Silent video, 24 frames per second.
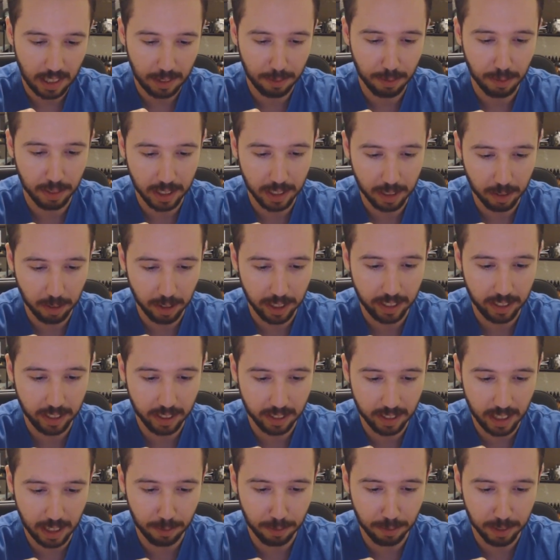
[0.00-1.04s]
Definitely a
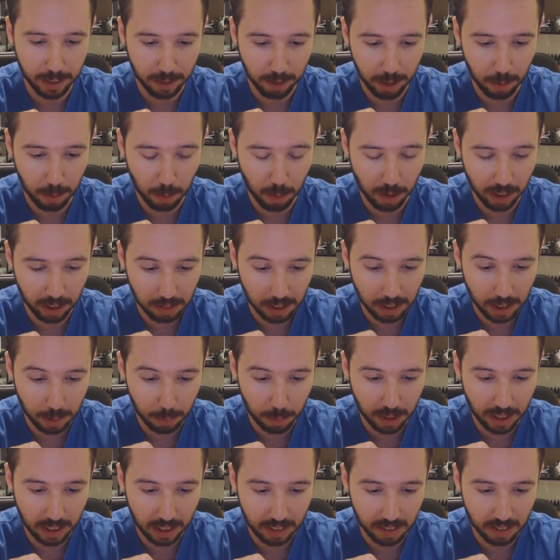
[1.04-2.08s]
great, definitely a great warning
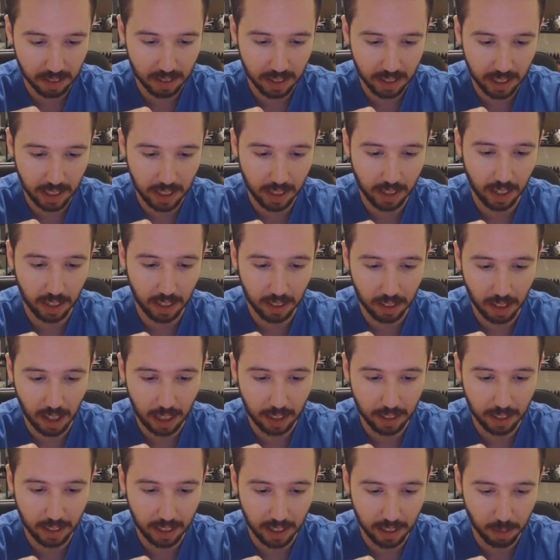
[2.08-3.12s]
label that's needed on a
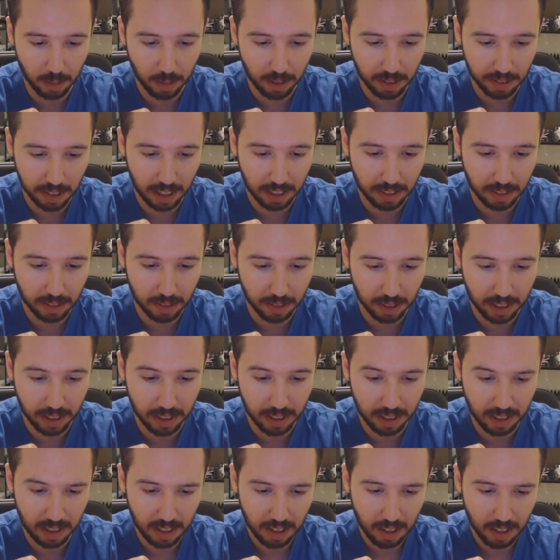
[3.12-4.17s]
lot of the other ones,
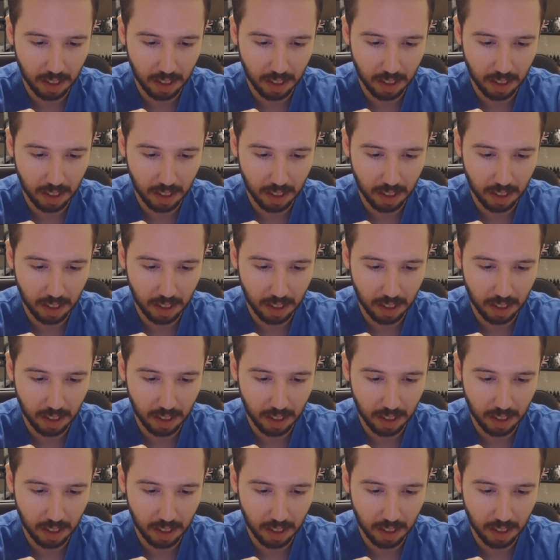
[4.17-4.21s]
honestly.